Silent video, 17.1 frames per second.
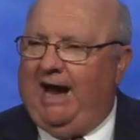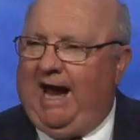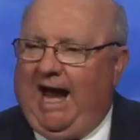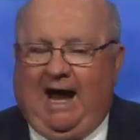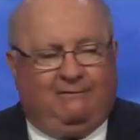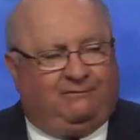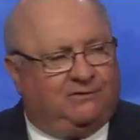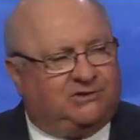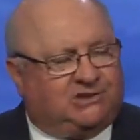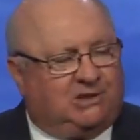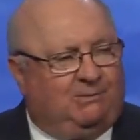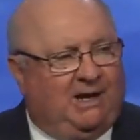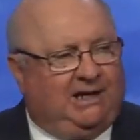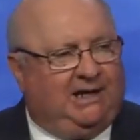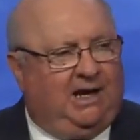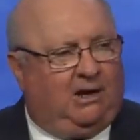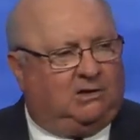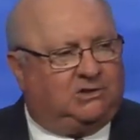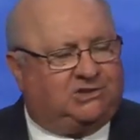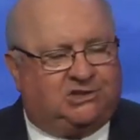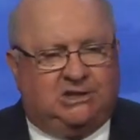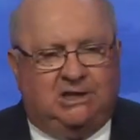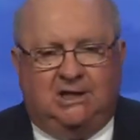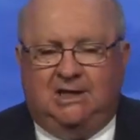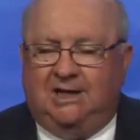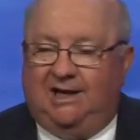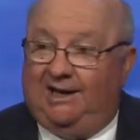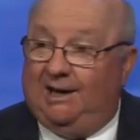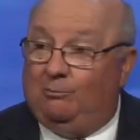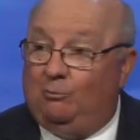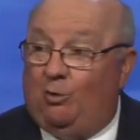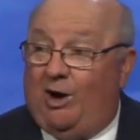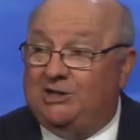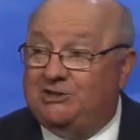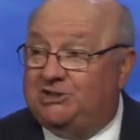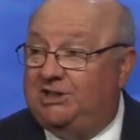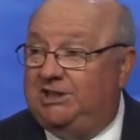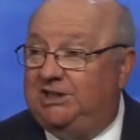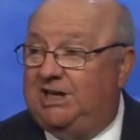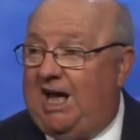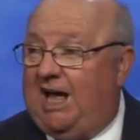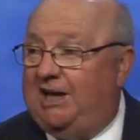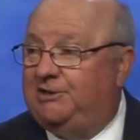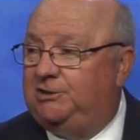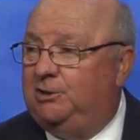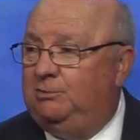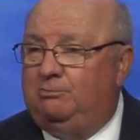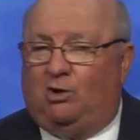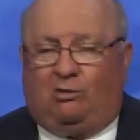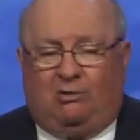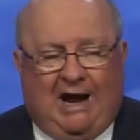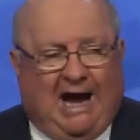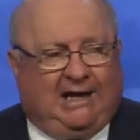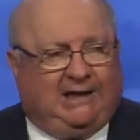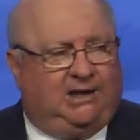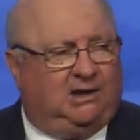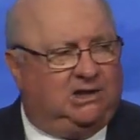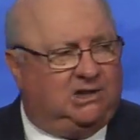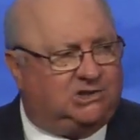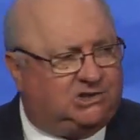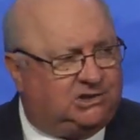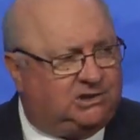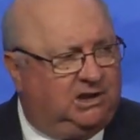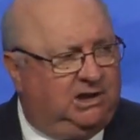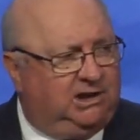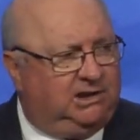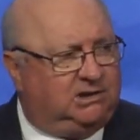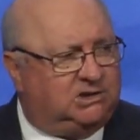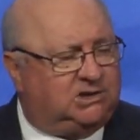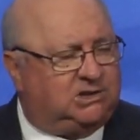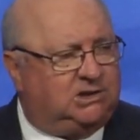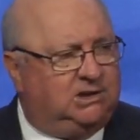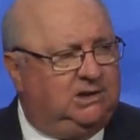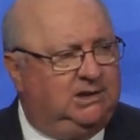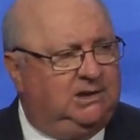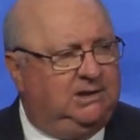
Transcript: behalf of somebody else. And I'm watching God do miraculous things.